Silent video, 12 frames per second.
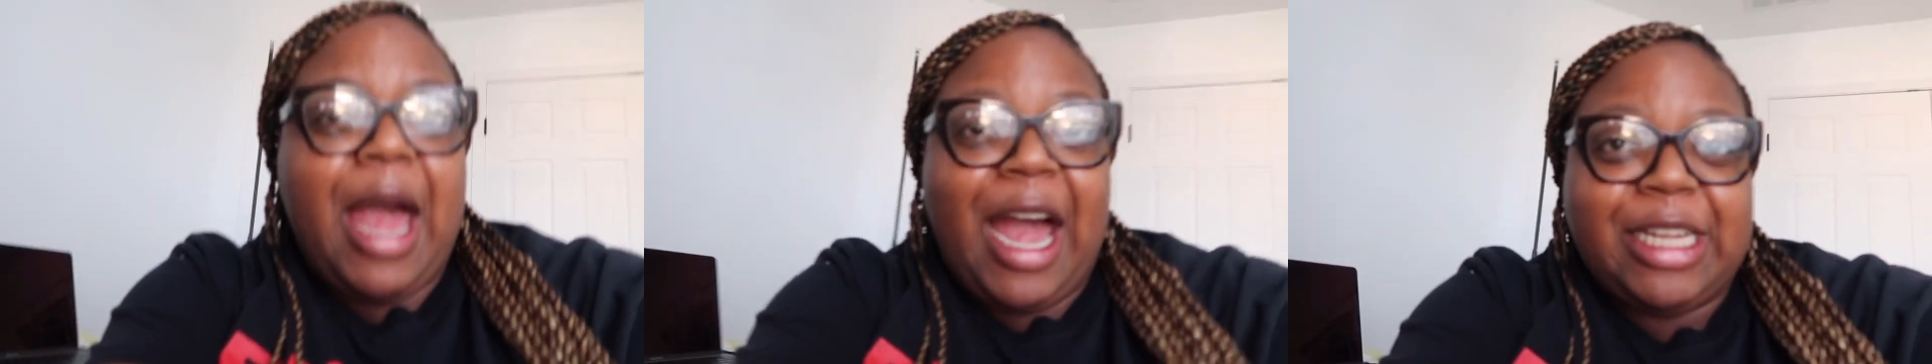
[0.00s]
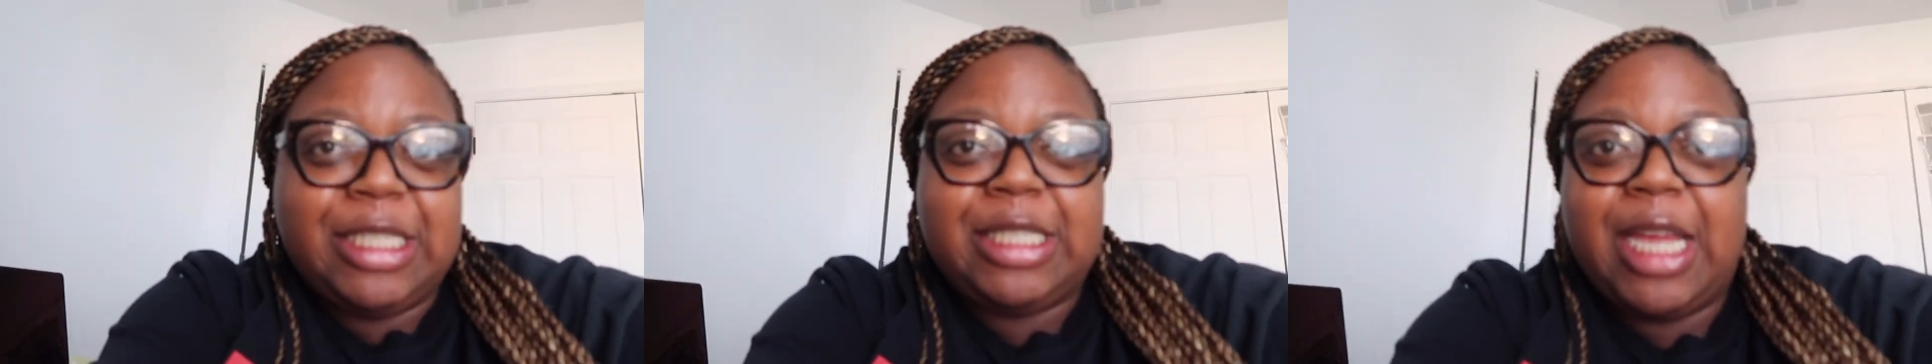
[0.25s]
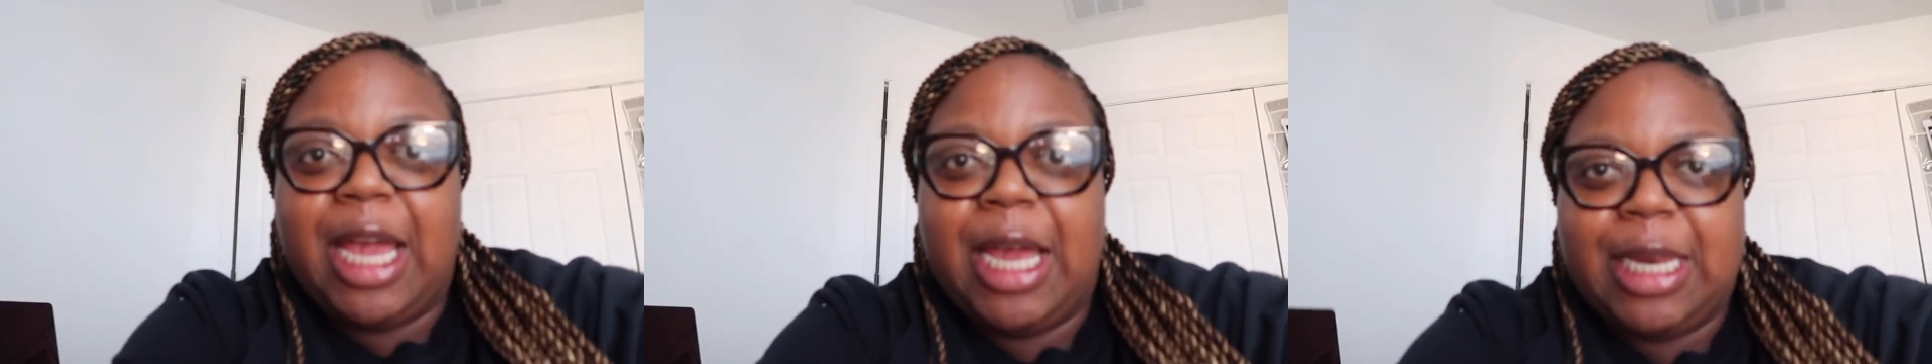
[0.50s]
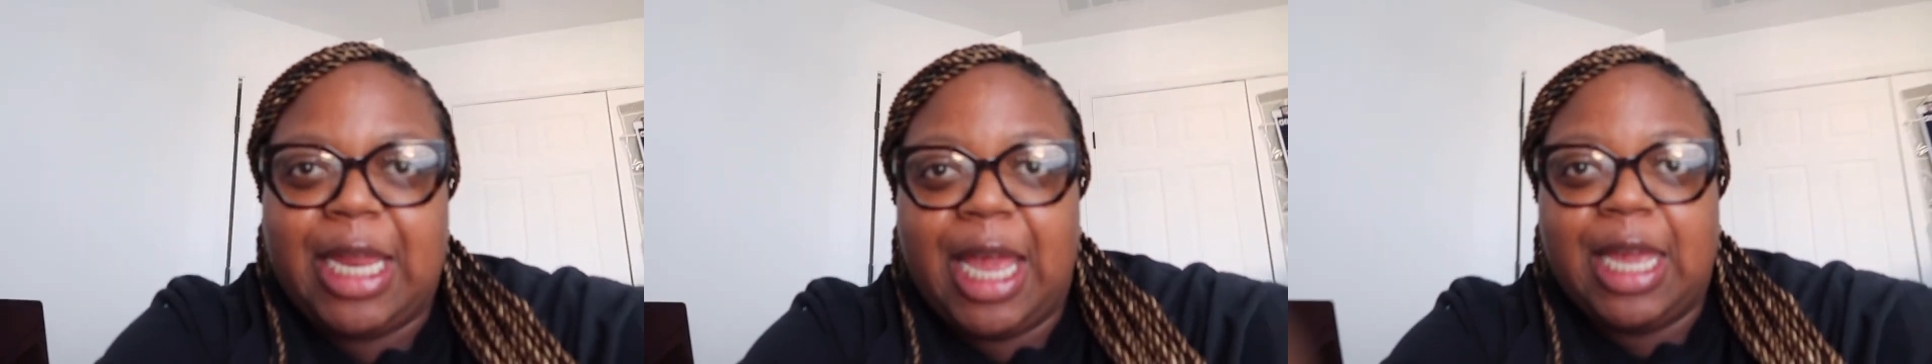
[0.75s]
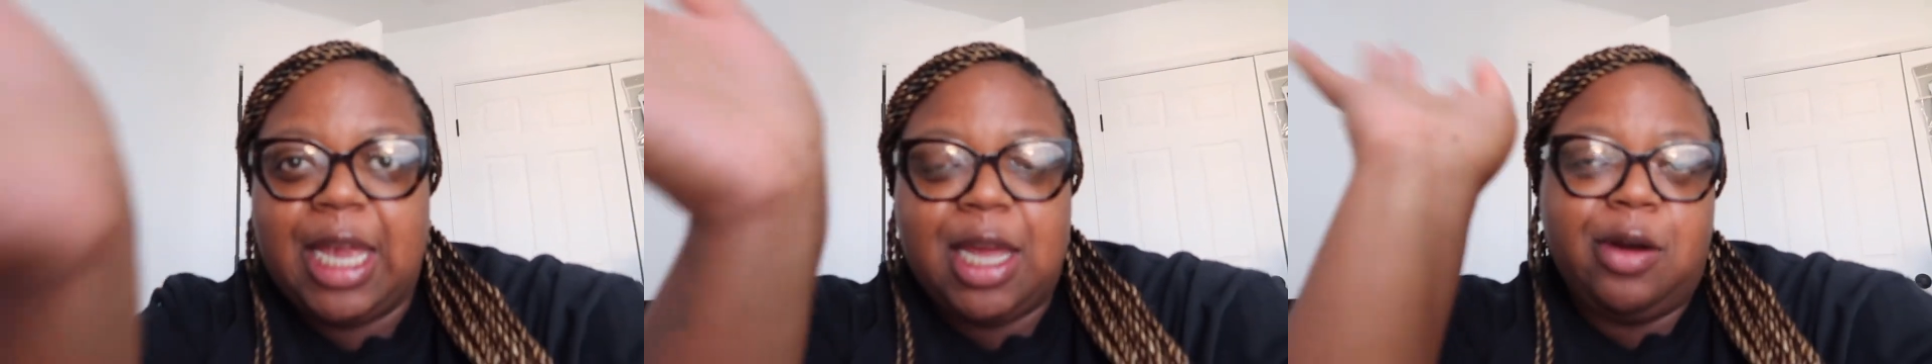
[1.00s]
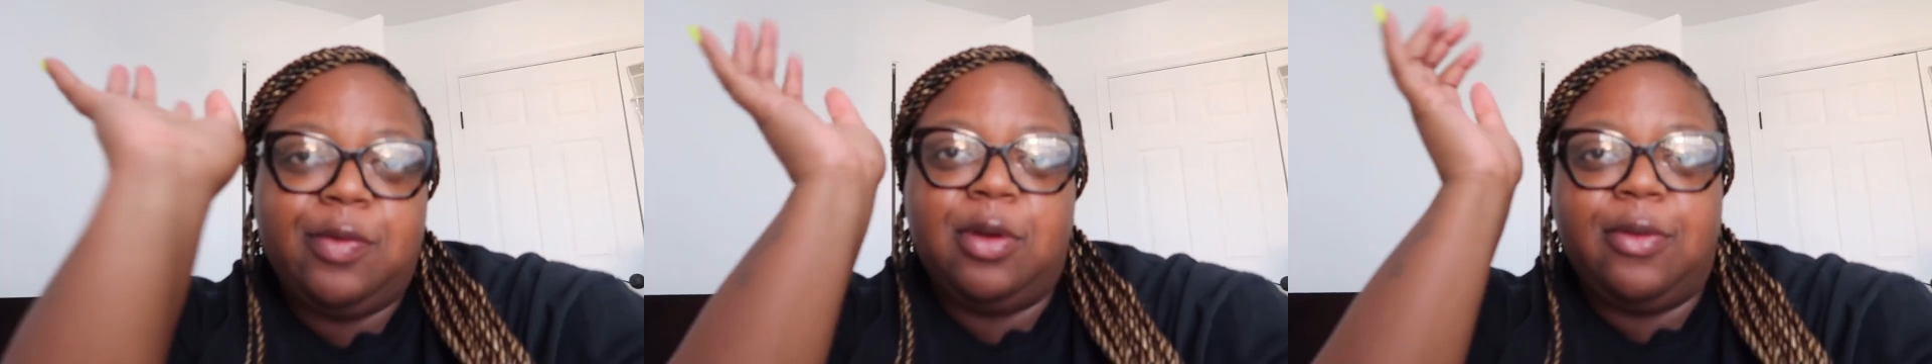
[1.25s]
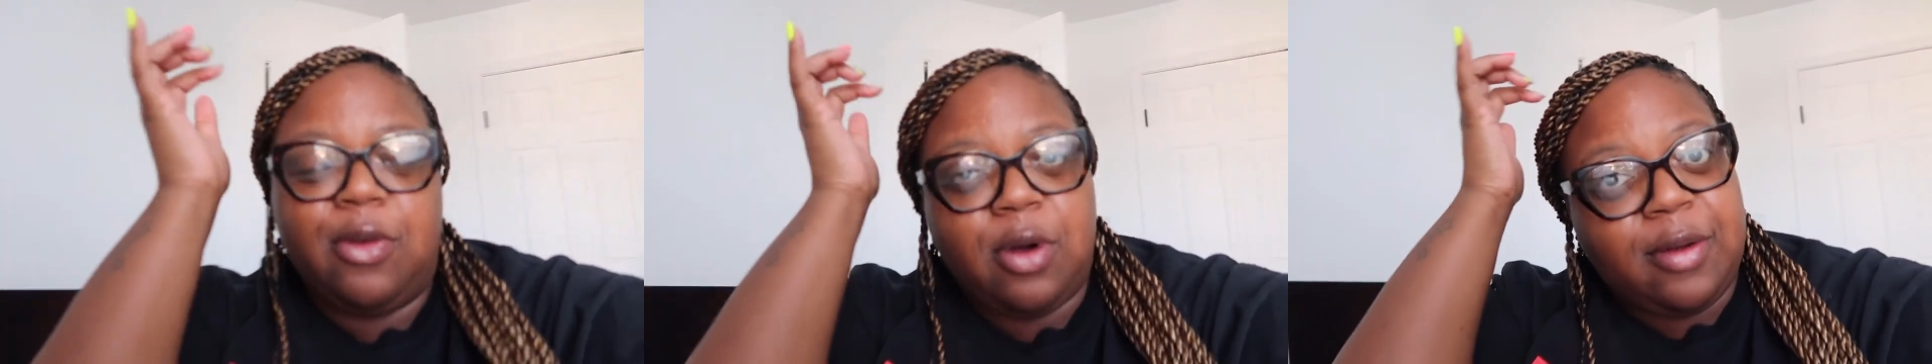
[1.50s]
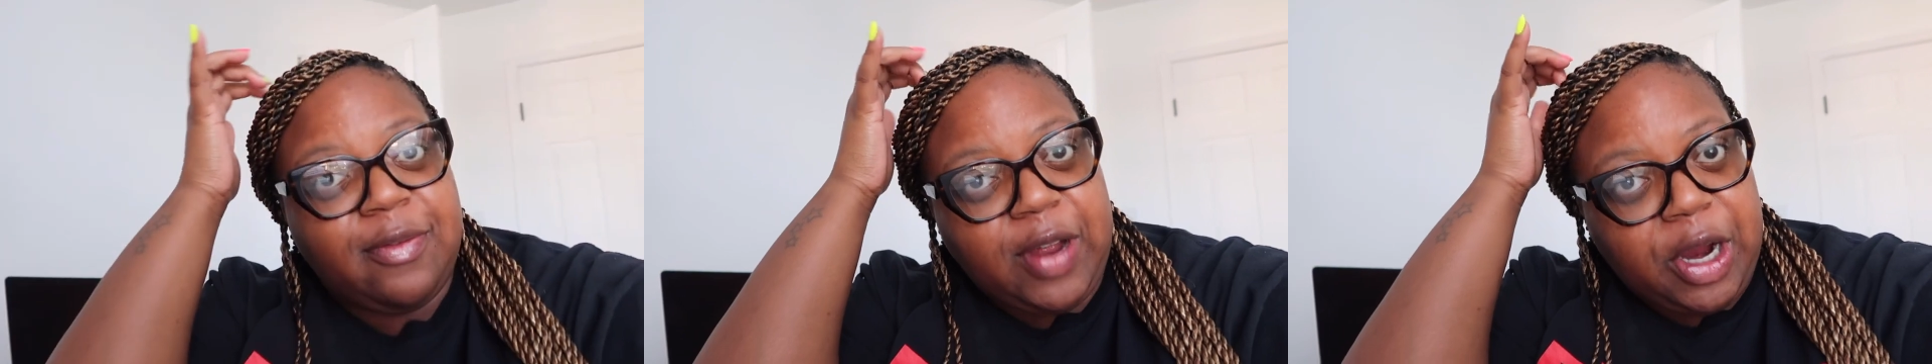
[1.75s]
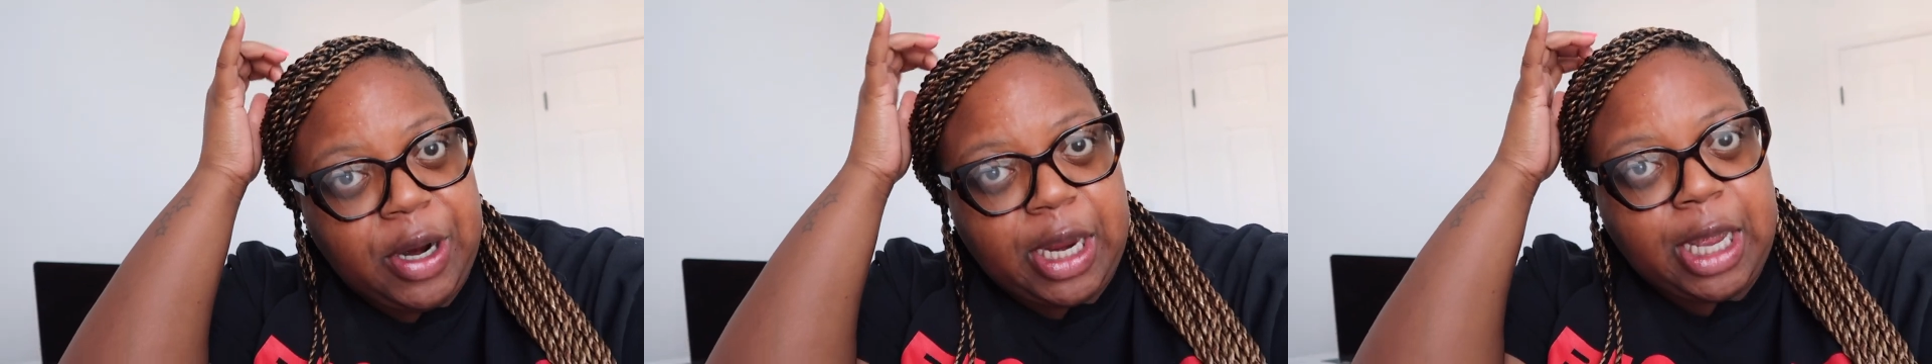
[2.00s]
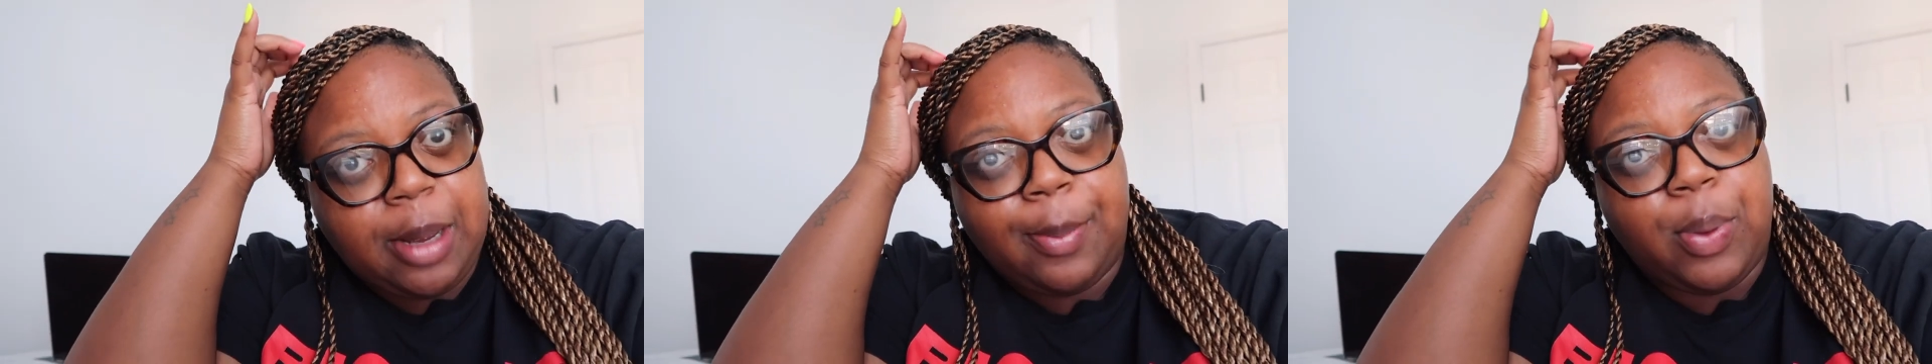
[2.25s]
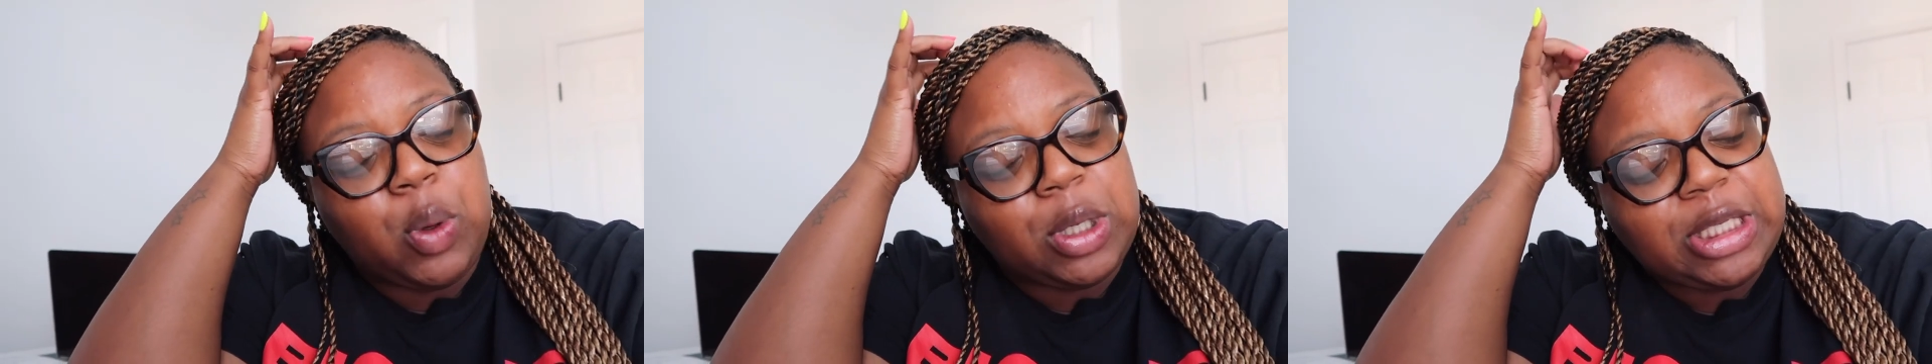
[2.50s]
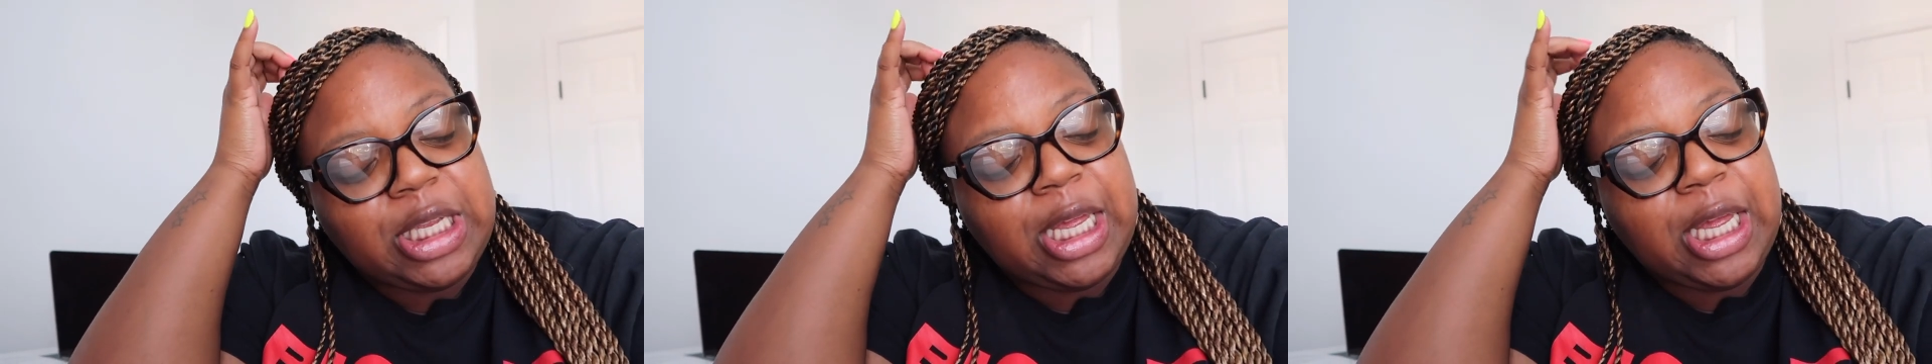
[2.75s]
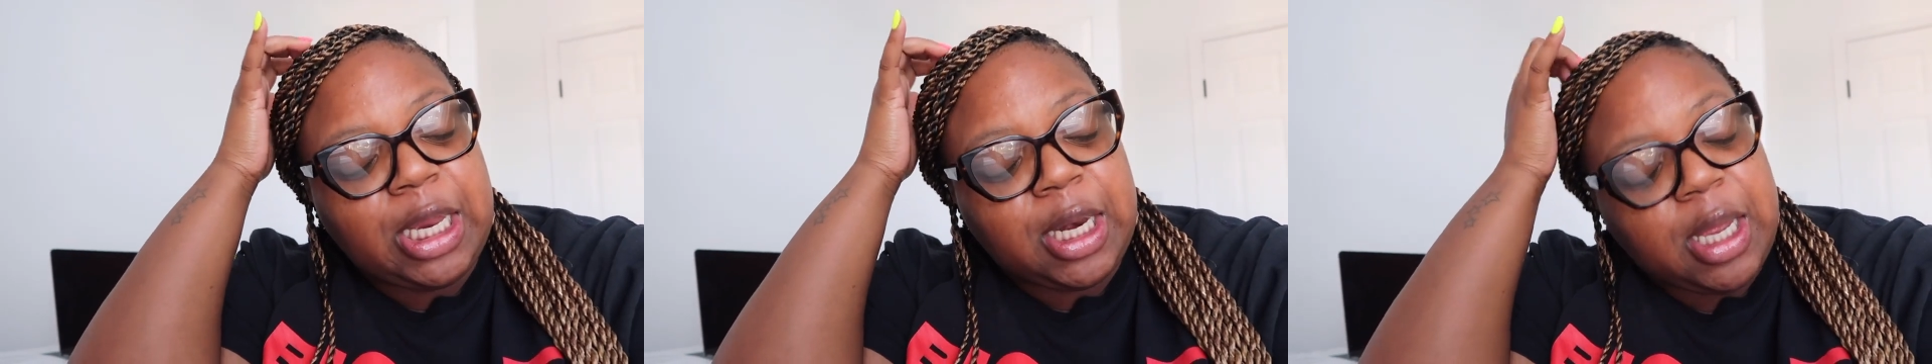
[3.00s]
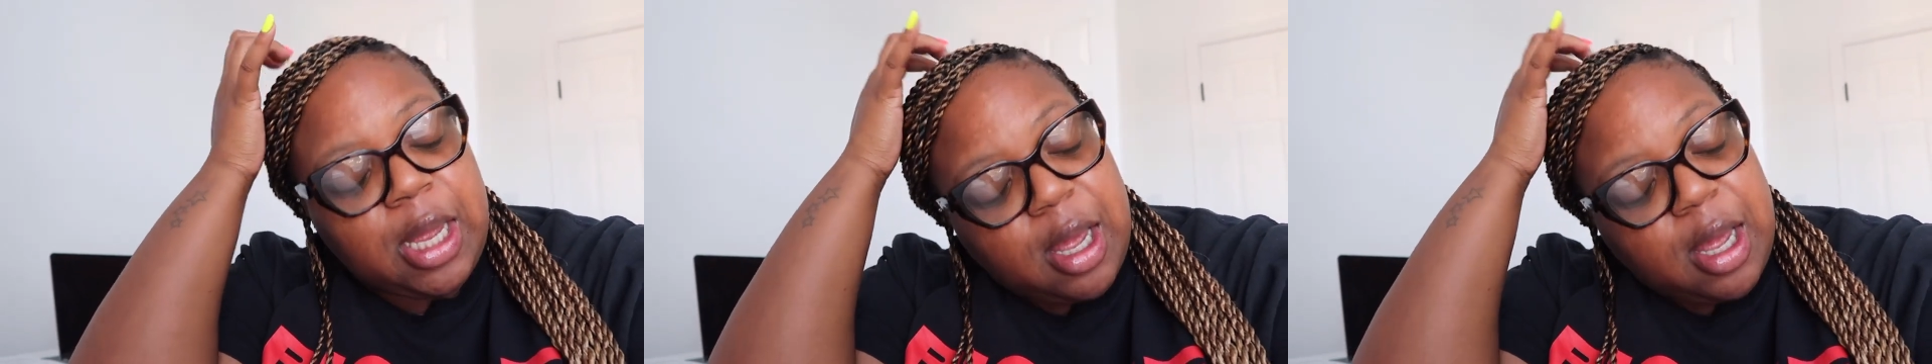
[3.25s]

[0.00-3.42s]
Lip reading: I just had a interview for a very important